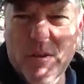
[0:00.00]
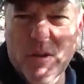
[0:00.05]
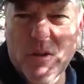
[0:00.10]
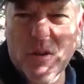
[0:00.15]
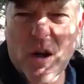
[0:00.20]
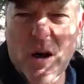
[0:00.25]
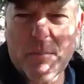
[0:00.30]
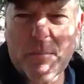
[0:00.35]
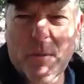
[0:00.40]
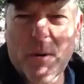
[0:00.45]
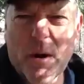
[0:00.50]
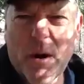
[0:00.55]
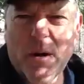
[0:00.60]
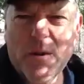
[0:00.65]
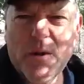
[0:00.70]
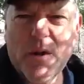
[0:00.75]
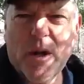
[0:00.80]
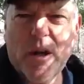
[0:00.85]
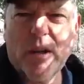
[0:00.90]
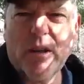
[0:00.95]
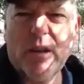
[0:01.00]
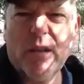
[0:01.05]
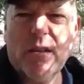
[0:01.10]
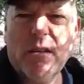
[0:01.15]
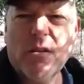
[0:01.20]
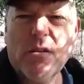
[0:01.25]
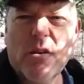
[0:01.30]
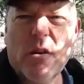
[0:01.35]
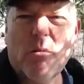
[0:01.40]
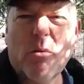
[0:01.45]
top project,
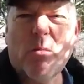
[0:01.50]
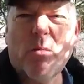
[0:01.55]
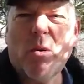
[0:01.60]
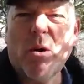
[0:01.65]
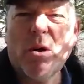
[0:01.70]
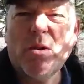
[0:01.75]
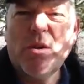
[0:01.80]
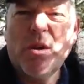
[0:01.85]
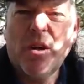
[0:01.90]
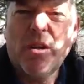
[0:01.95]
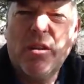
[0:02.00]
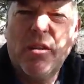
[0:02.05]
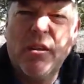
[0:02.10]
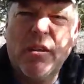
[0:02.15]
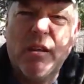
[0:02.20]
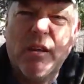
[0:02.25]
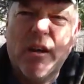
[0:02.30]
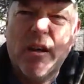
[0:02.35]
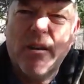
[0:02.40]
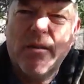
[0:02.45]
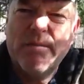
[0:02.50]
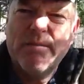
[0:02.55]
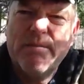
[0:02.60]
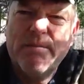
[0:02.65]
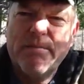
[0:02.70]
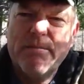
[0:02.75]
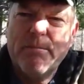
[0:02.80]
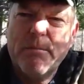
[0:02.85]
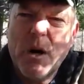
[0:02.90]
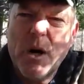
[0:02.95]
the summer project, the
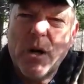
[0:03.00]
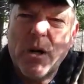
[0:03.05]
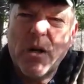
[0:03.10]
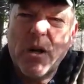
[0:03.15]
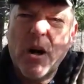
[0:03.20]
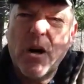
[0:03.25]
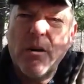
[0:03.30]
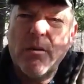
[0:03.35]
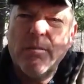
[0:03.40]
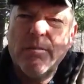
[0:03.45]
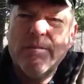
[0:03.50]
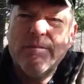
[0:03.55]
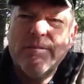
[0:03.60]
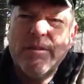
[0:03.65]
market garden.